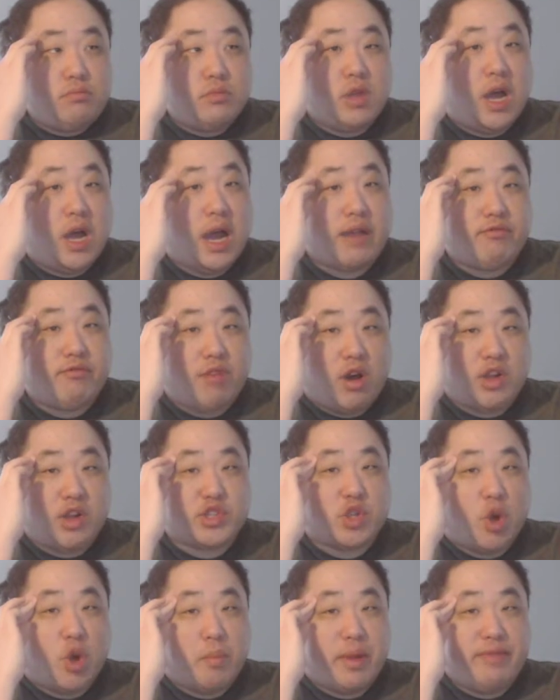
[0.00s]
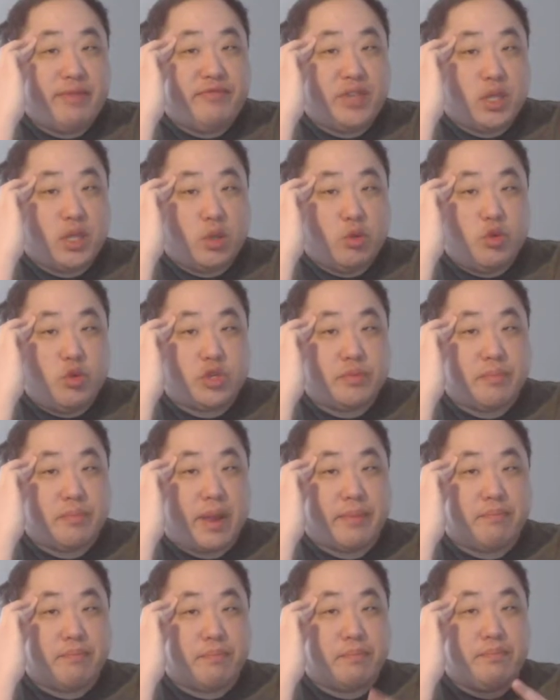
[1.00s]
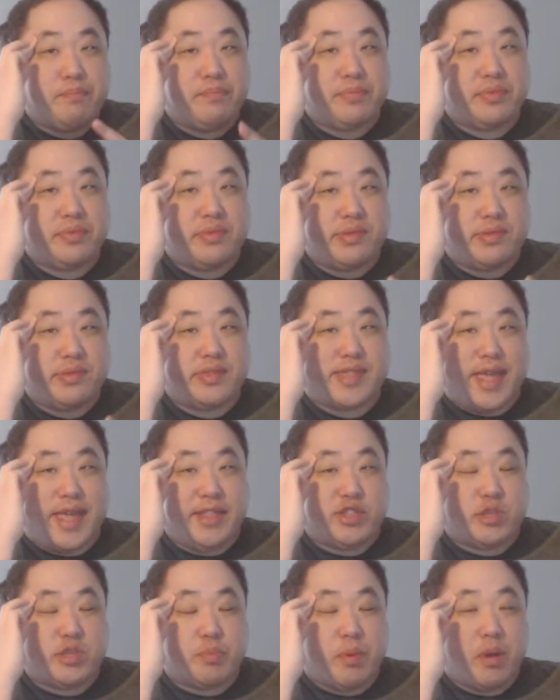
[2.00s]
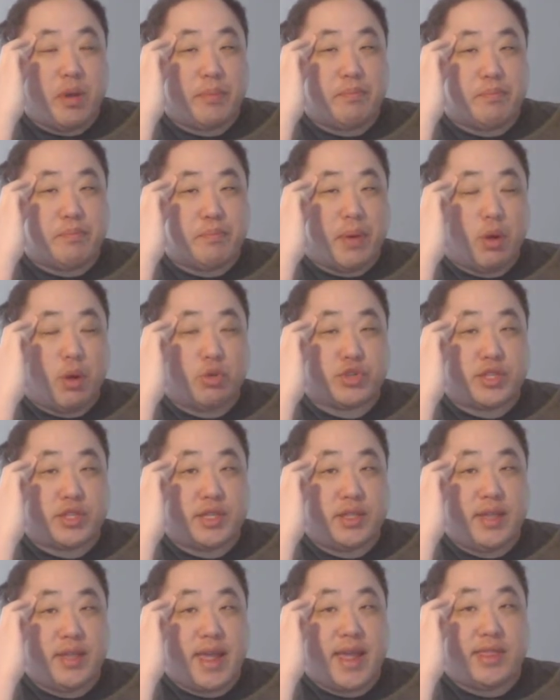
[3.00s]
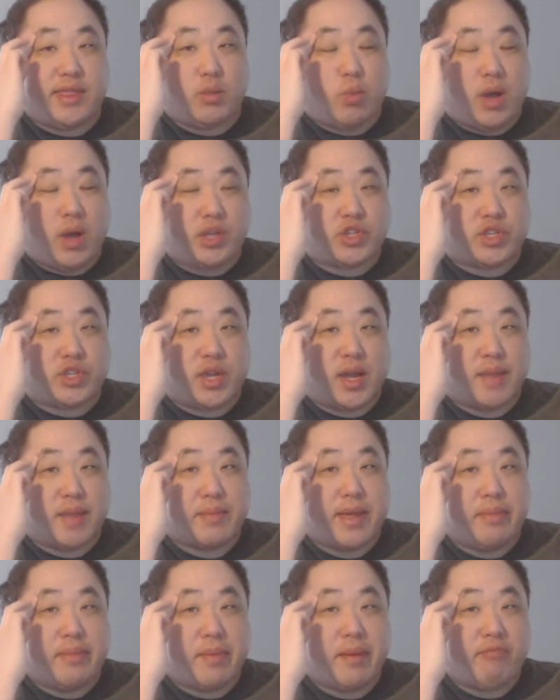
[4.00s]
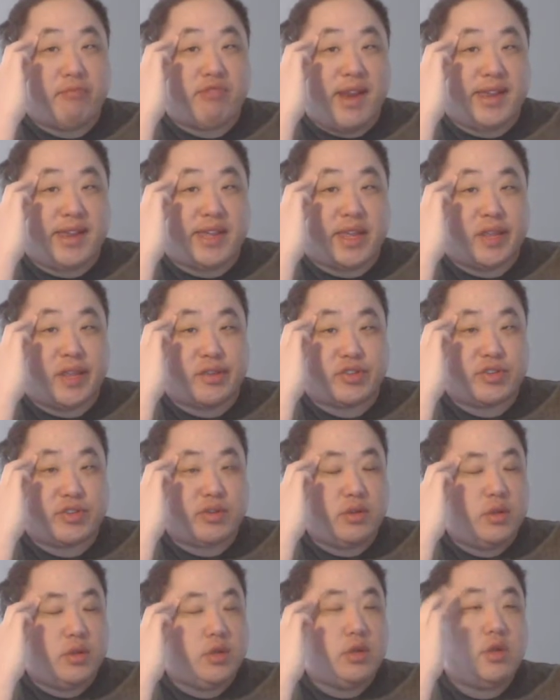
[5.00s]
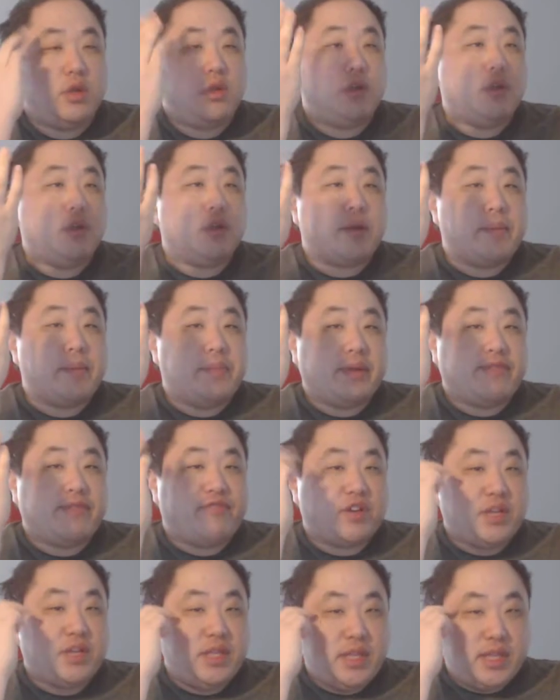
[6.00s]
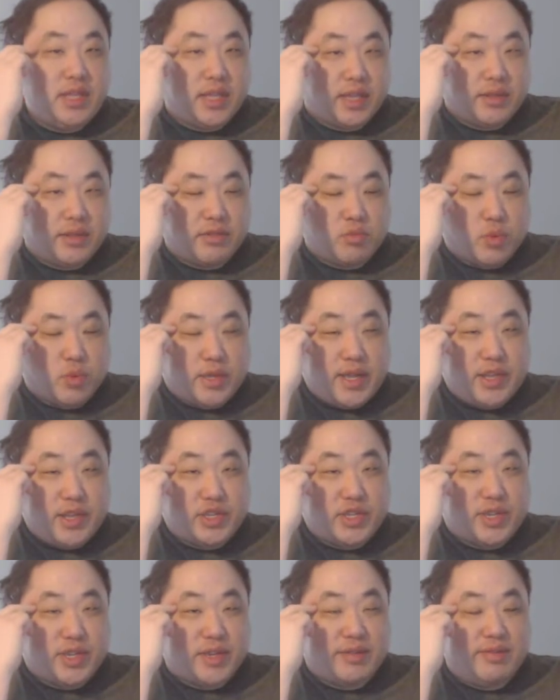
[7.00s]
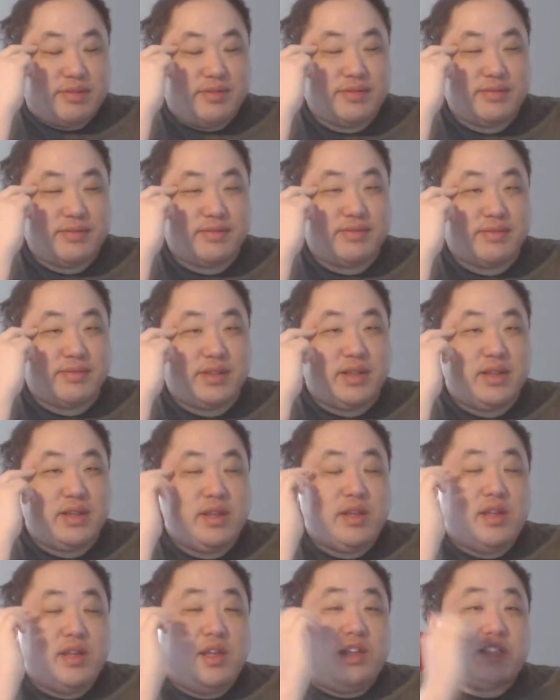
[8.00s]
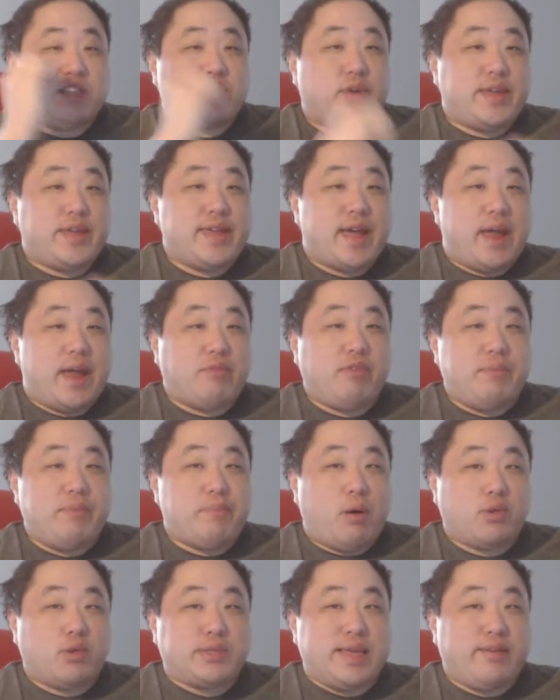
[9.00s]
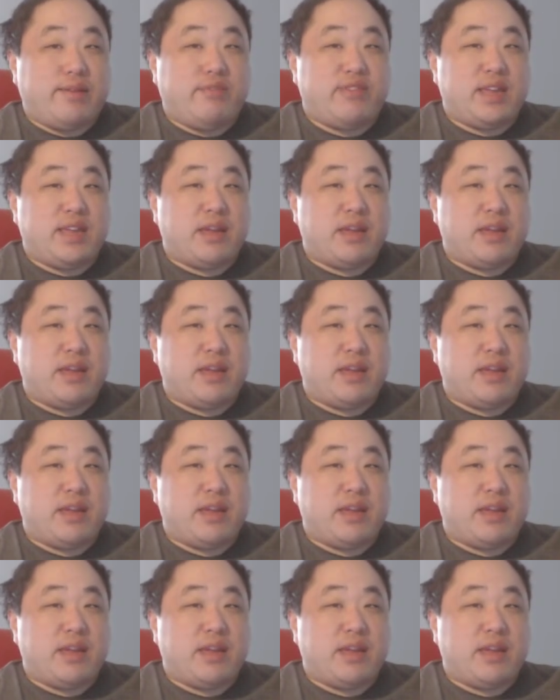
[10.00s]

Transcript: I lost all my views, my dates posted, and the watch time, and my rankings. I'm a big fucking idiot. What can I say? So yeah, I reposted everything.